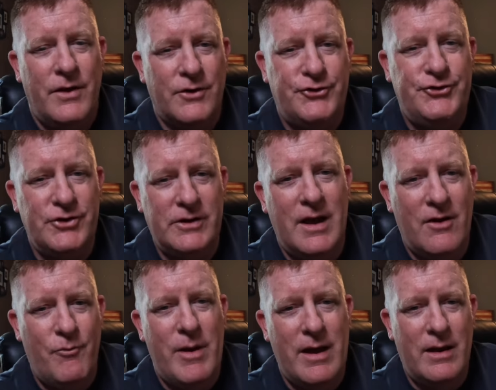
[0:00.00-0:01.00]
There should
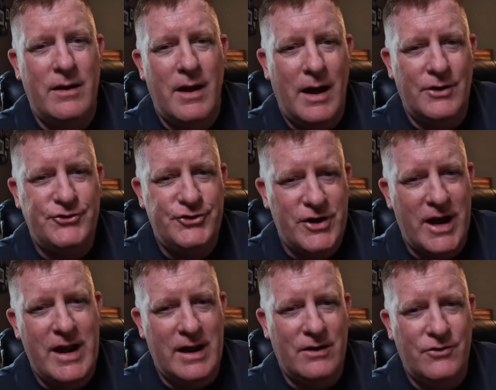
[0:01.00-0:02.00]
have been a
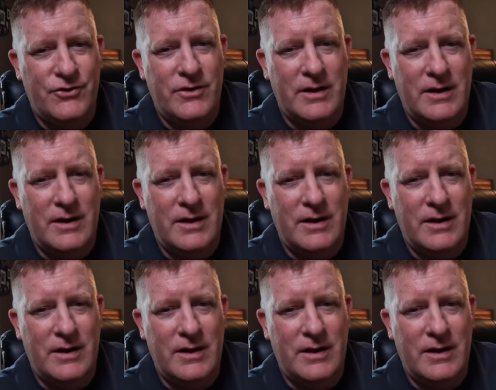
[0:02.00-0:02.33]
change